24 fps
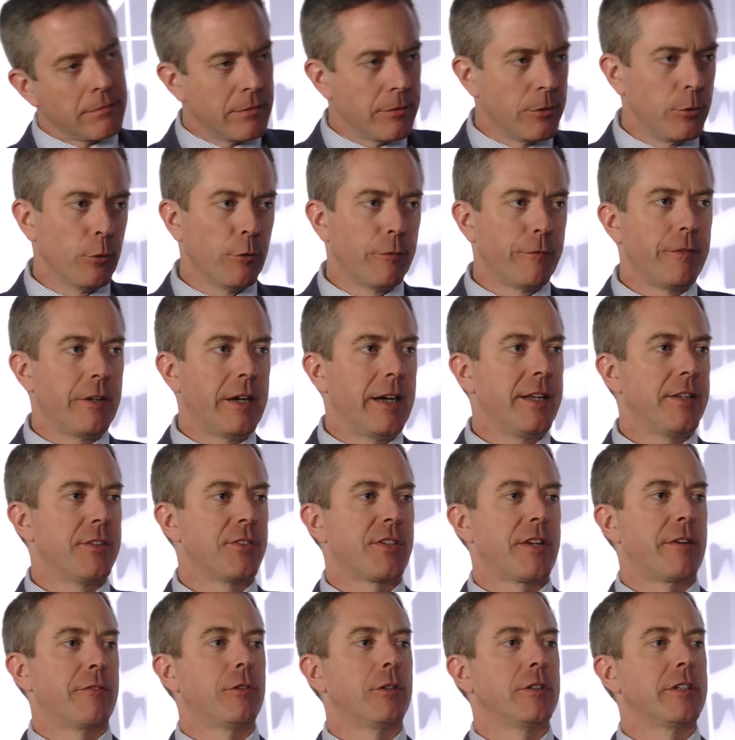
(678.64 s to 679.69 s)
you'll find
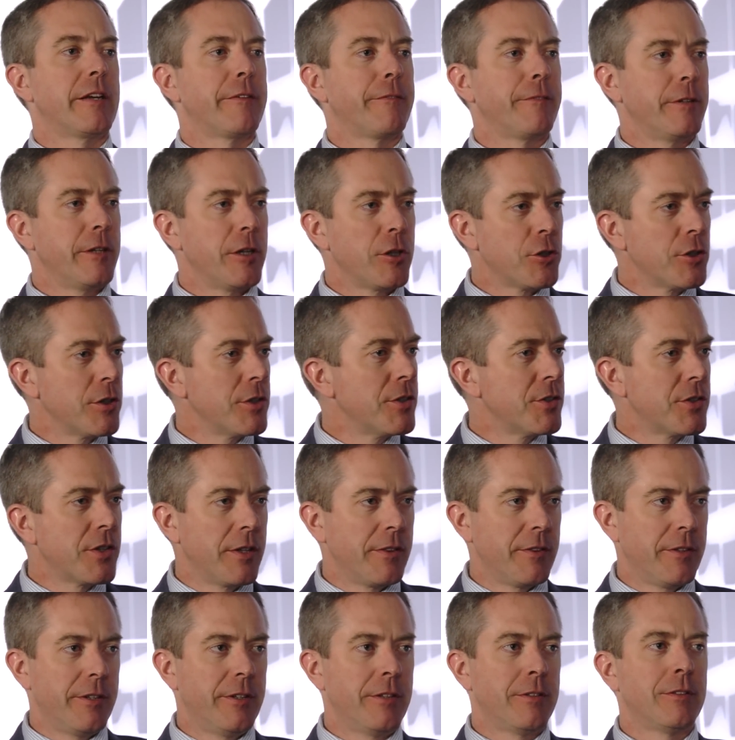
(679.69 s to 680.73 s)
several definitions,
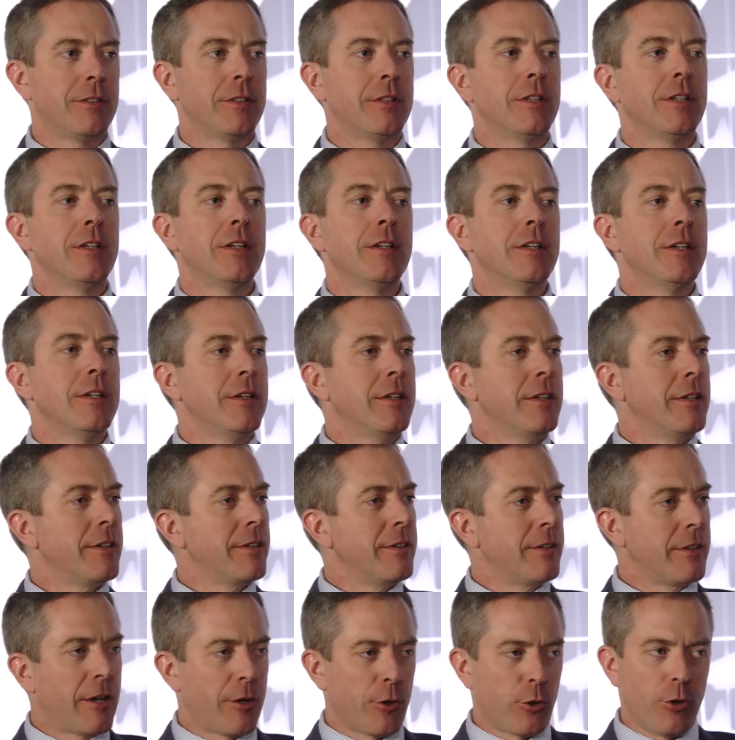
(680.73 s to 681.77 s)
and they're
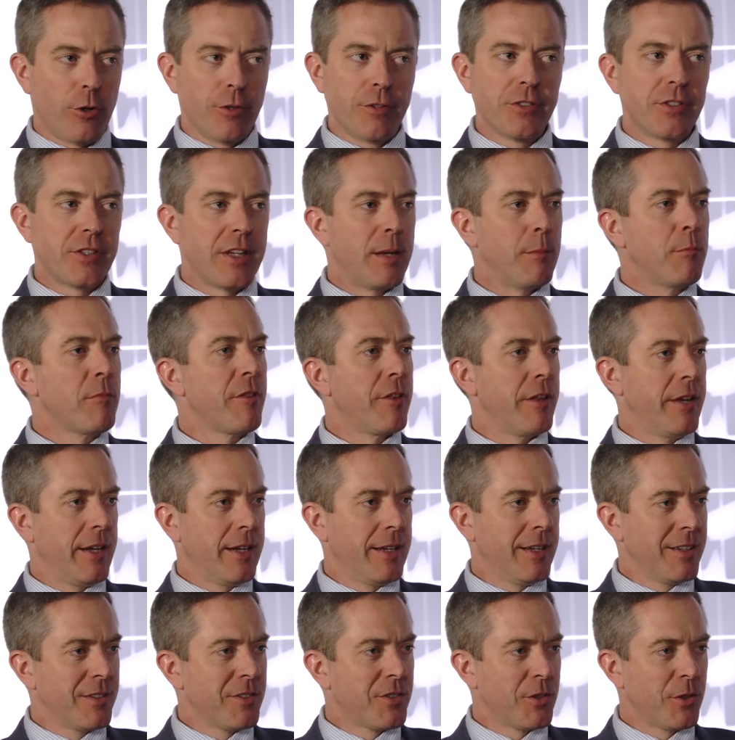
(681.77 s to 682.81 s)
not all the same
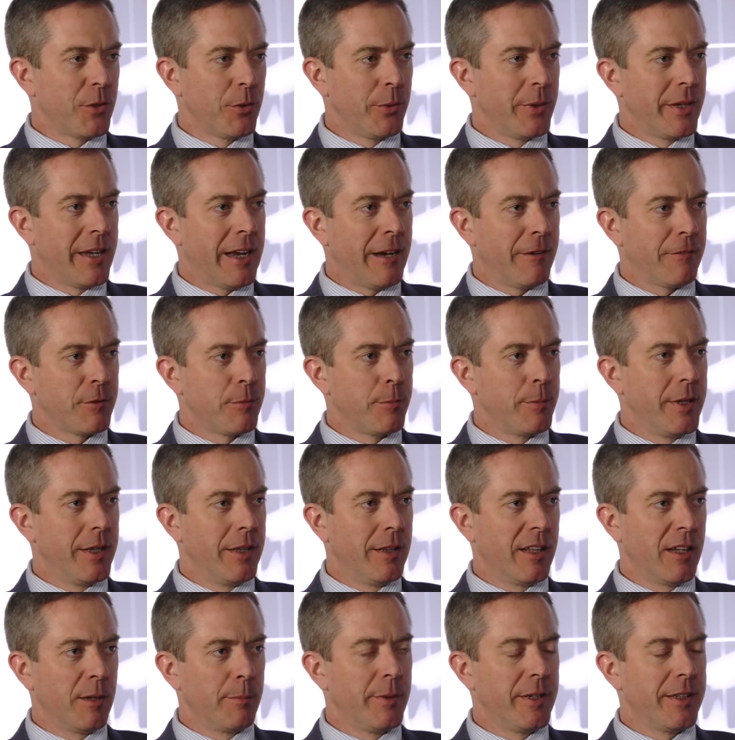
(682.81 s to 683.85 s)
thing. And so we have to be a
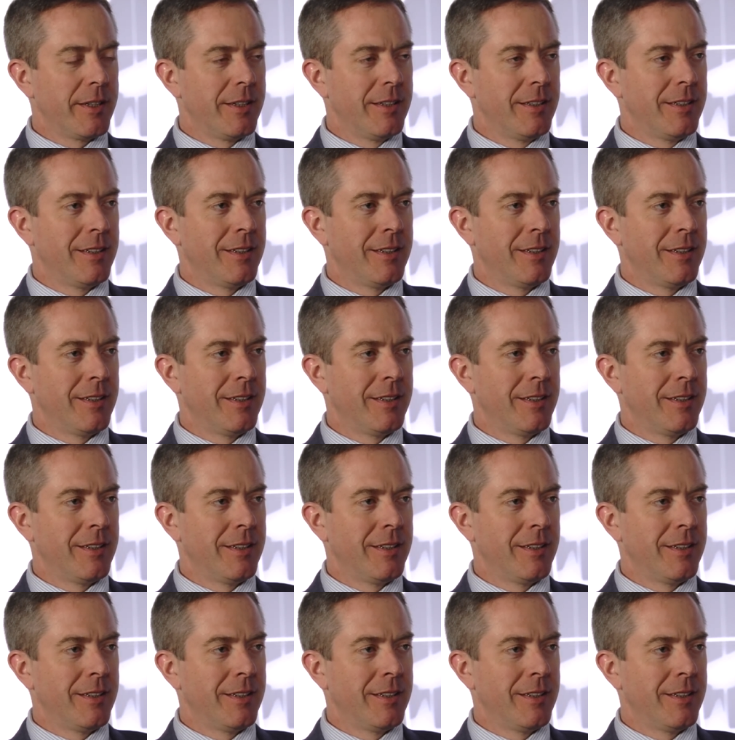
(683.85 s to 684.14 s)
little bit